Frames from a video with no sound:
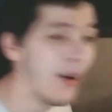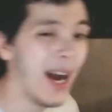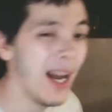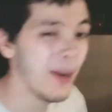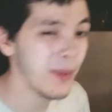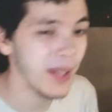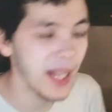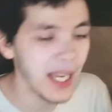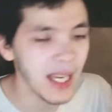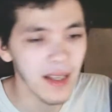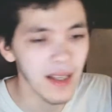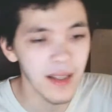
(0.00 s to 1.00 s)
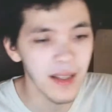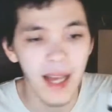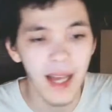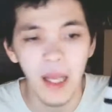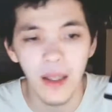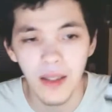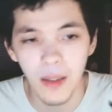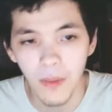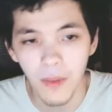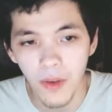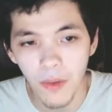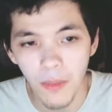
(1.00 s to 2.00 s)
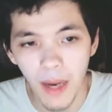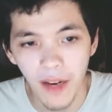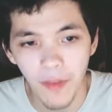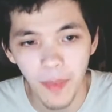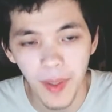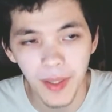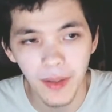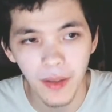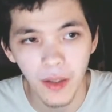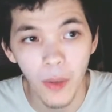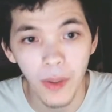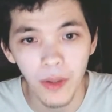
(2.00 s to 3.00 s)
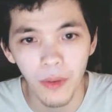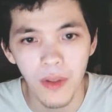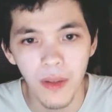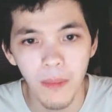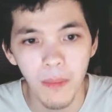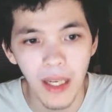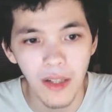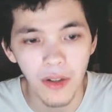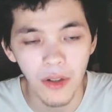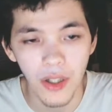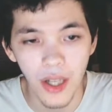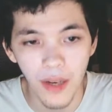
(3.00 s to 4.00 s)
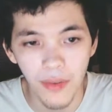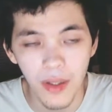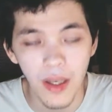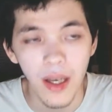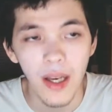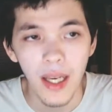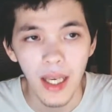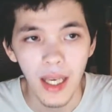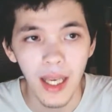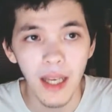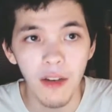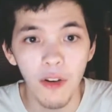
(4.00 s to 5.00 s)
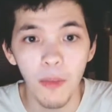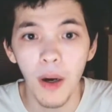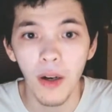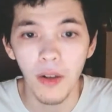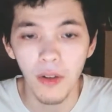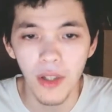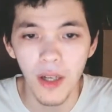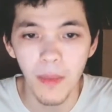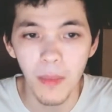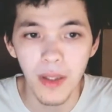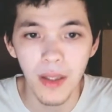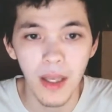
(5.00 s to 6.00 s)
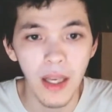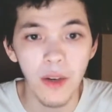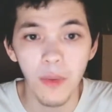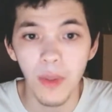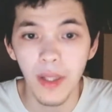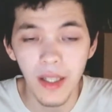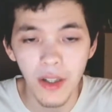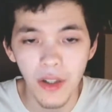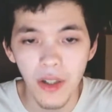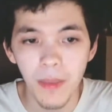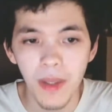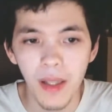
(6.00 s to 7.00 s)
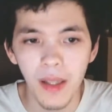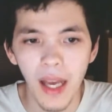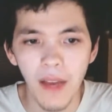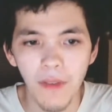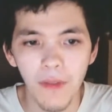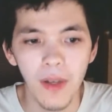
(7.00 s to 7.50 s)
I relate, is that some of you might have been going through some major shifts in your partnerships, in your relationships in life.